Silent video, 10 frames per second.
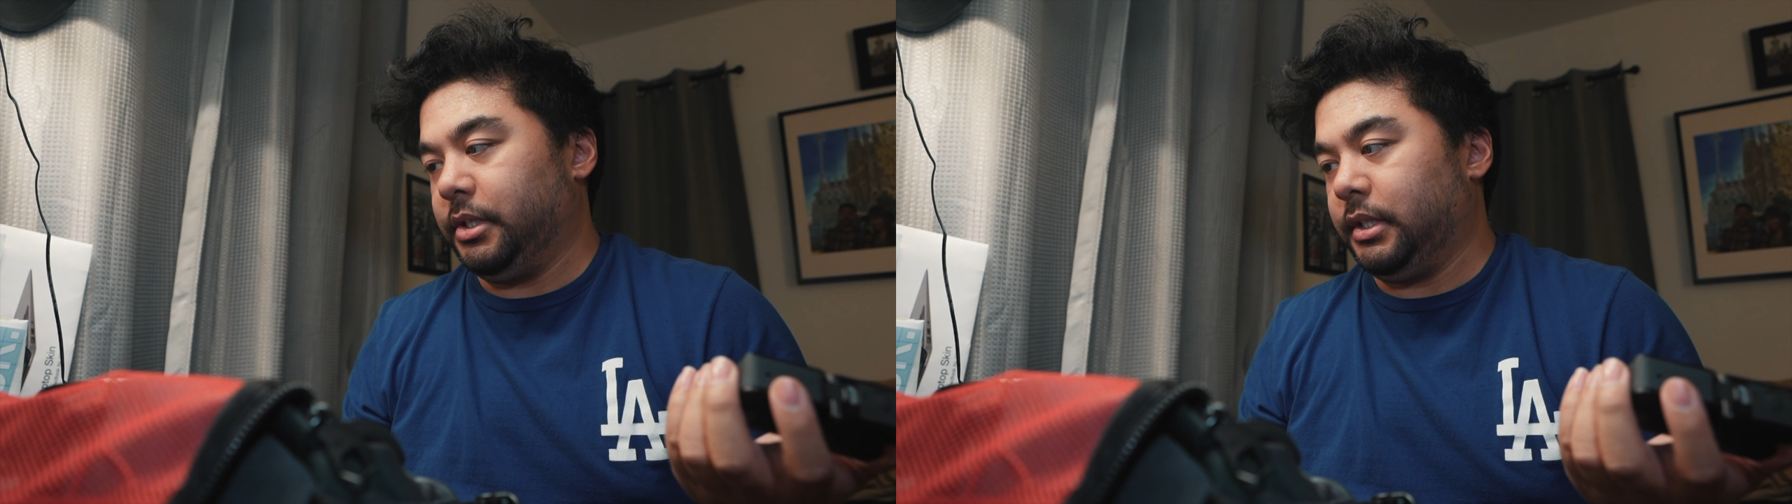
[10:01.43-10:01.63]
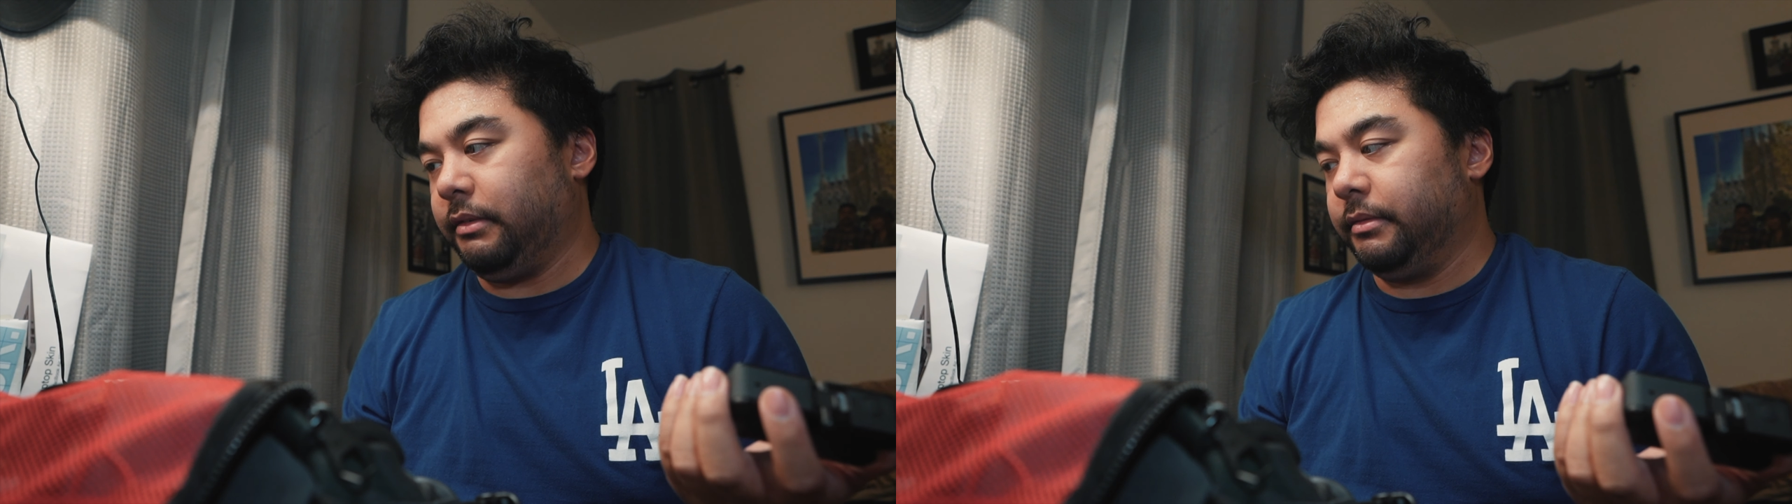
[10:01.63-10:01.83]

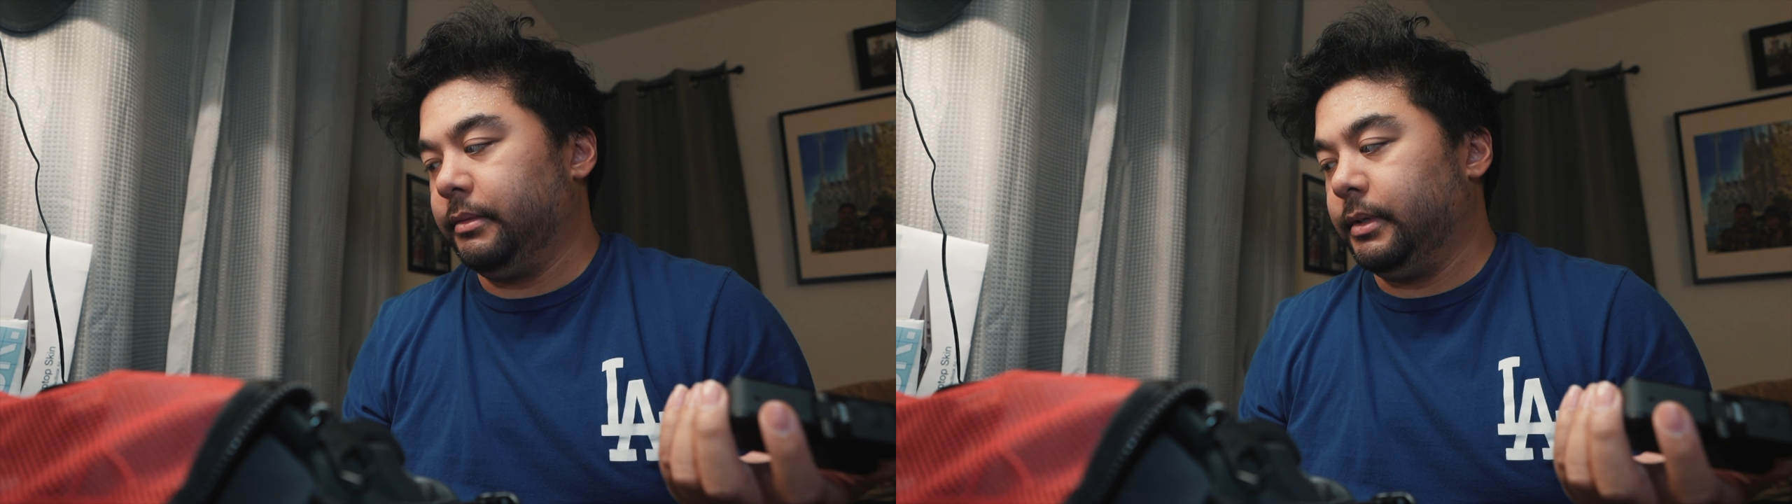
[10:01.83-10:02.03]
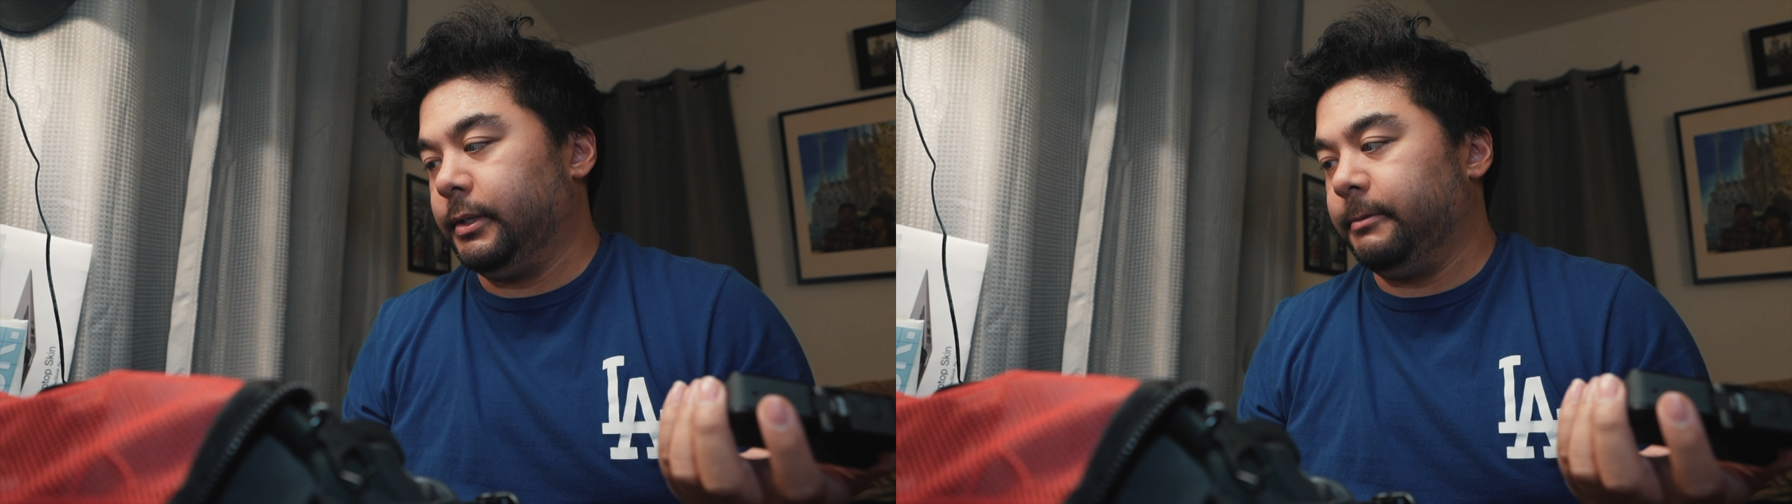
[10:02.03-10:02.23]
stuff.
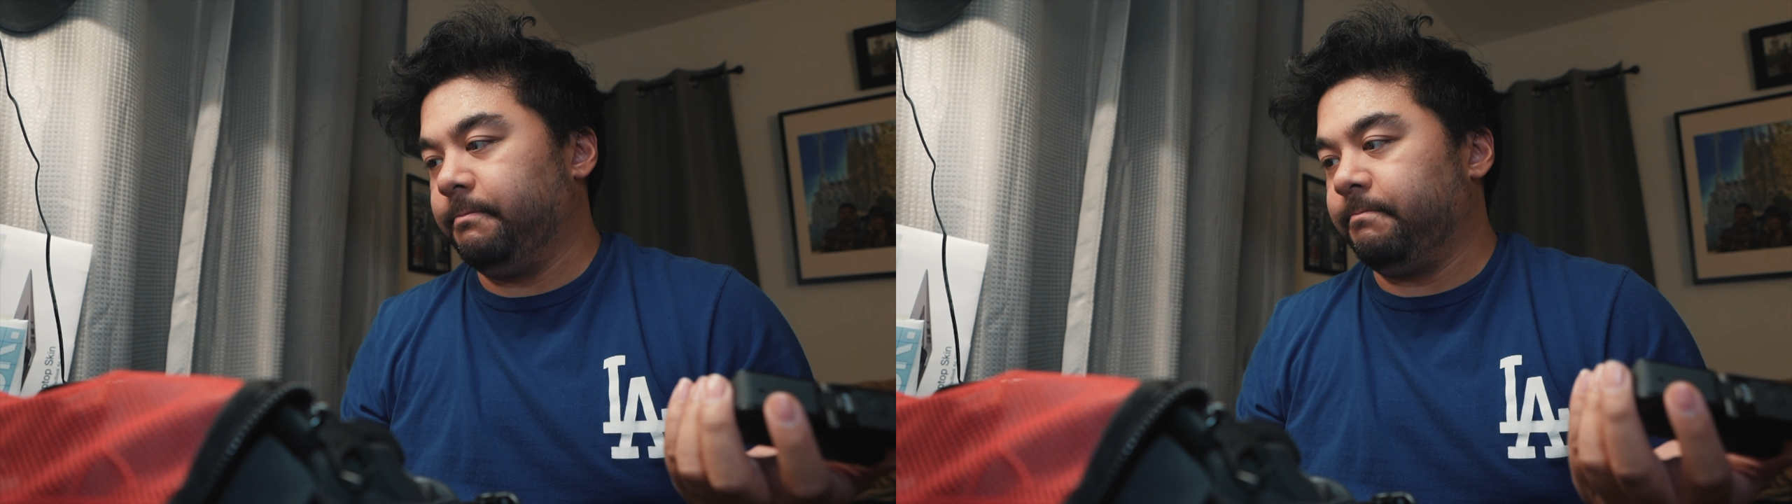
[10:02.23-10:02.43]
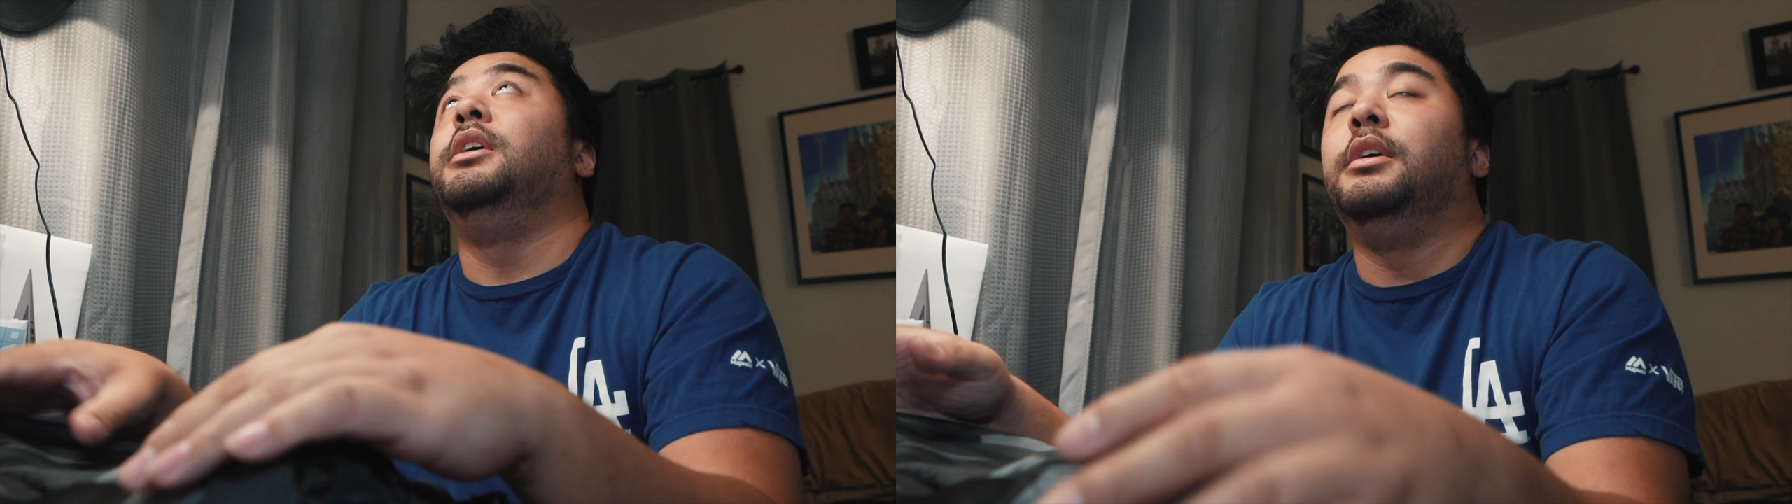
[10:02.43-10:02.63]

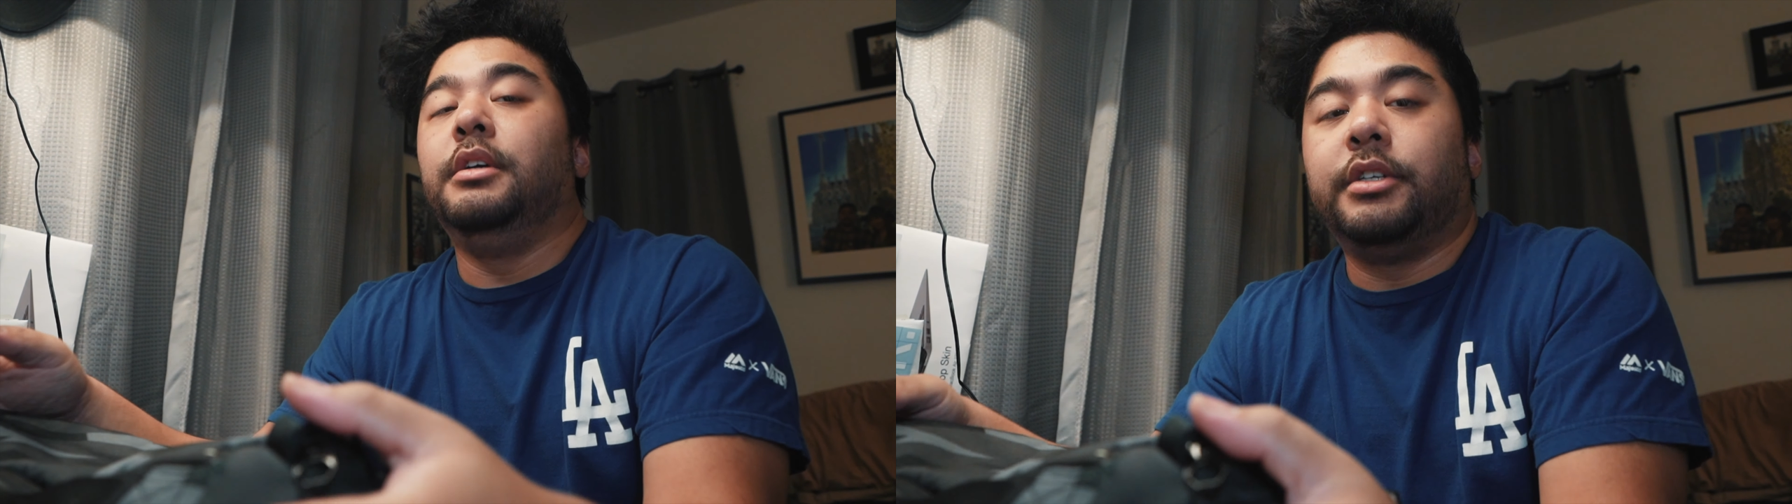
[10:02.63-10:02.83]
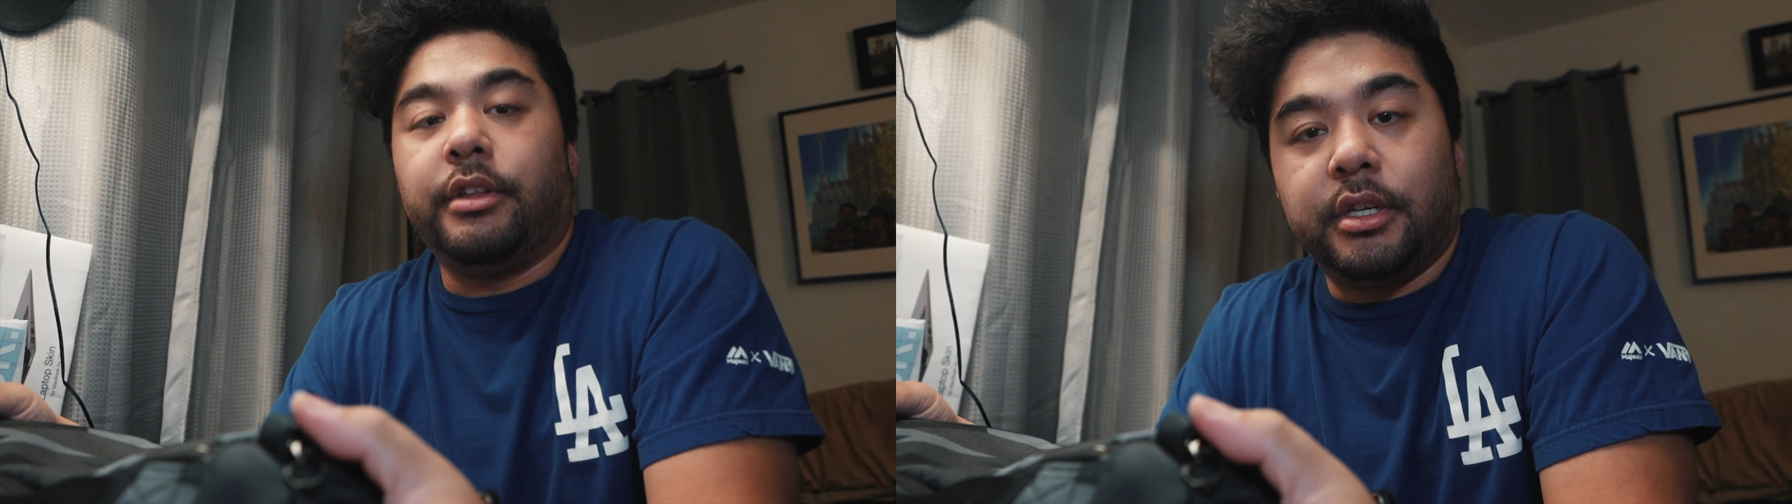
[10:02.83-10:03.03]

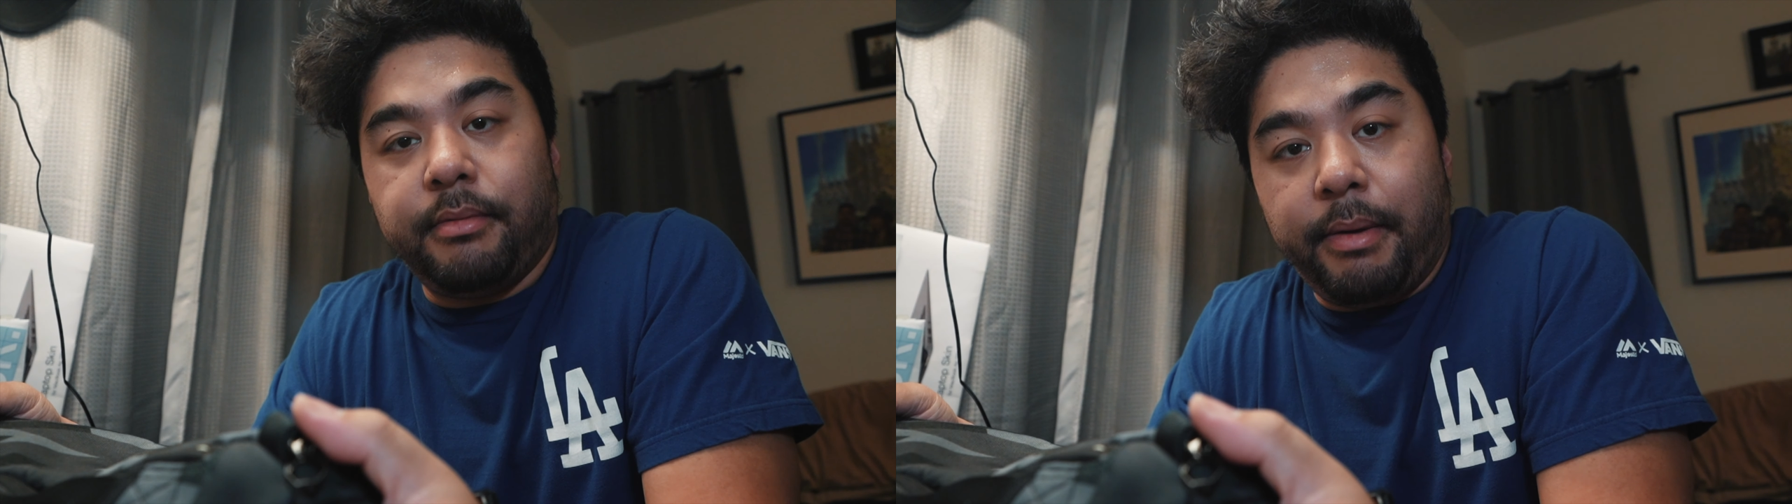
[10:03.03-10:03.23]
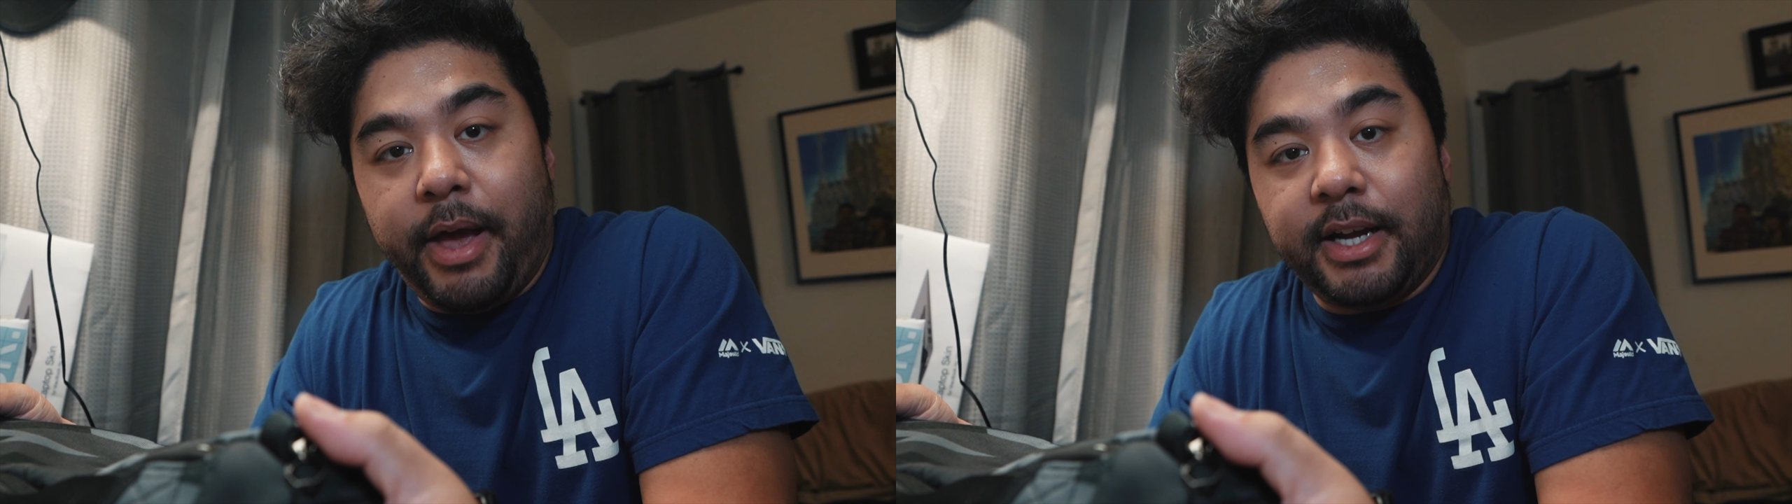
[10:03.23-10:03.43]
So those are
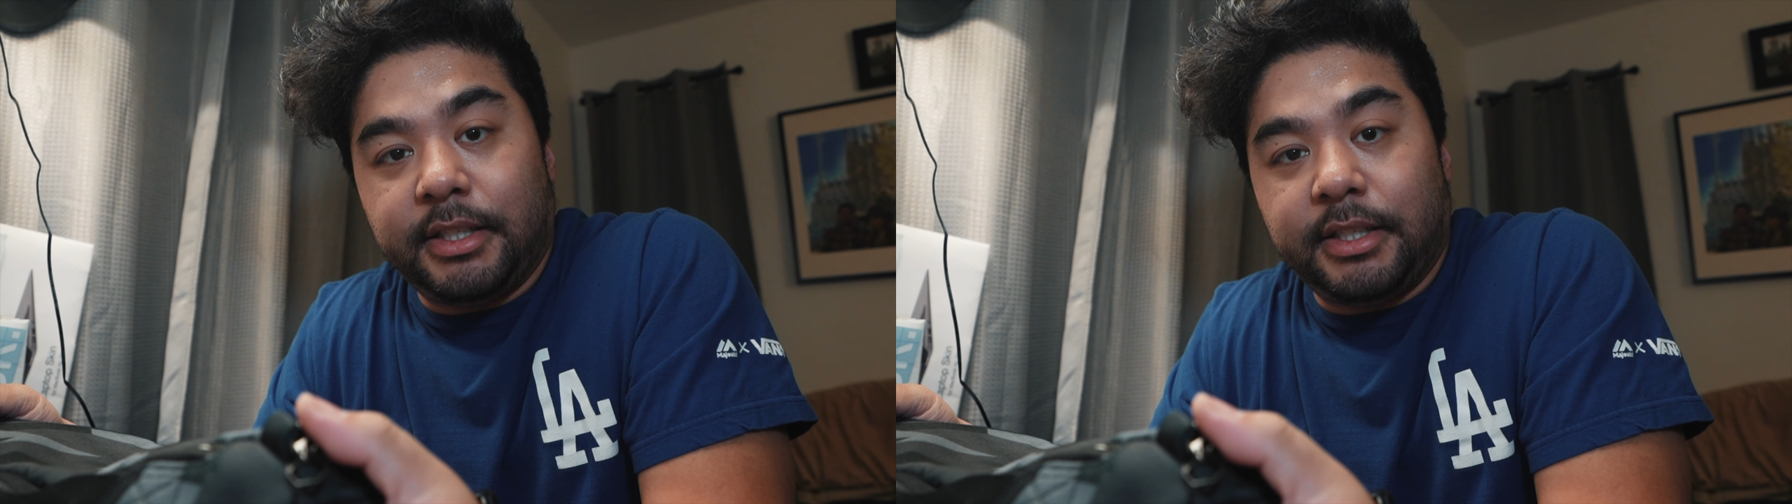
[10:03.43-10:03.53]
my bags